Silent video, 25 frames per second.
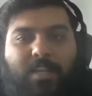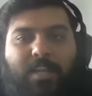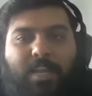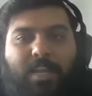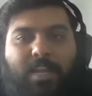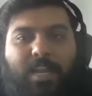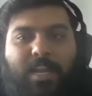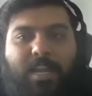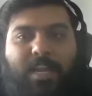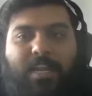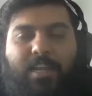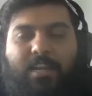
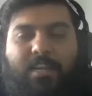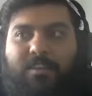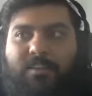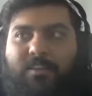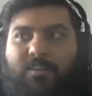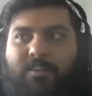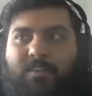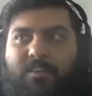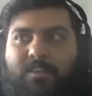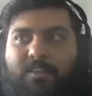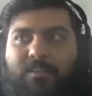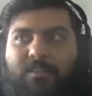
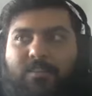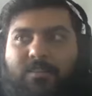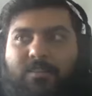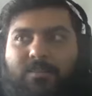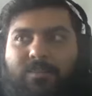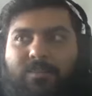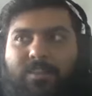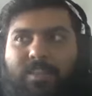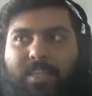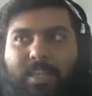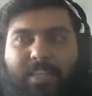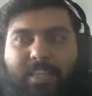And the
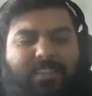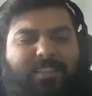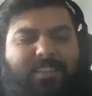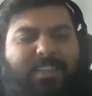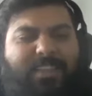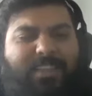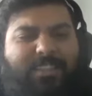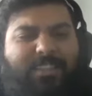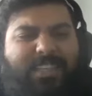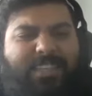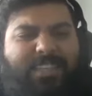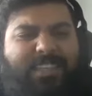other thing
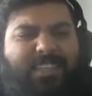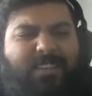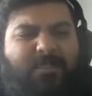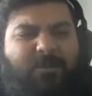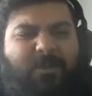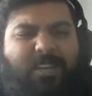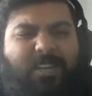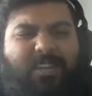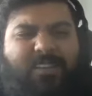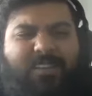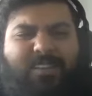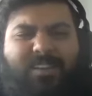is, I think
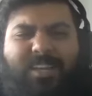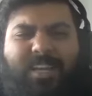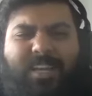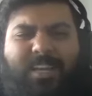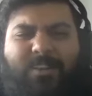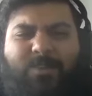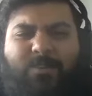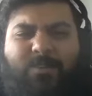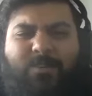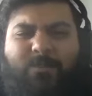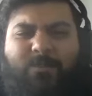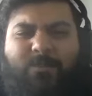we are
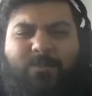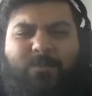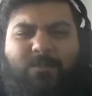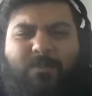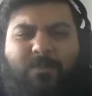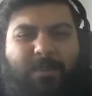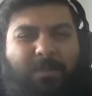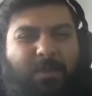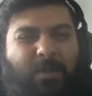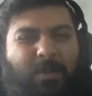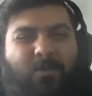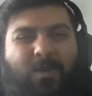kind of
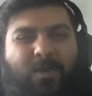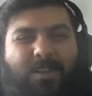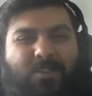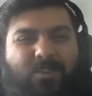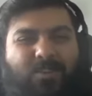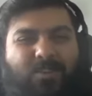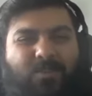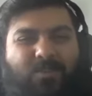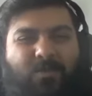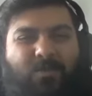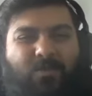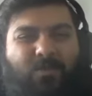maybe one
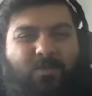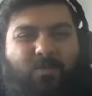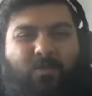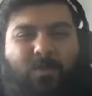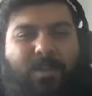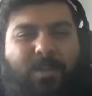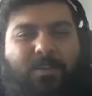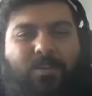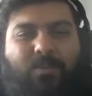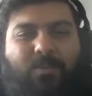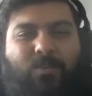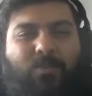or
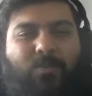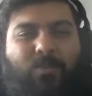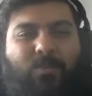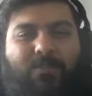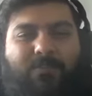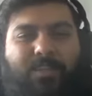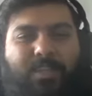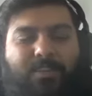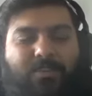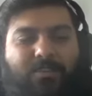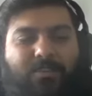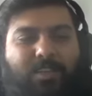two of
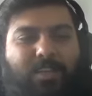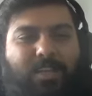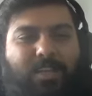the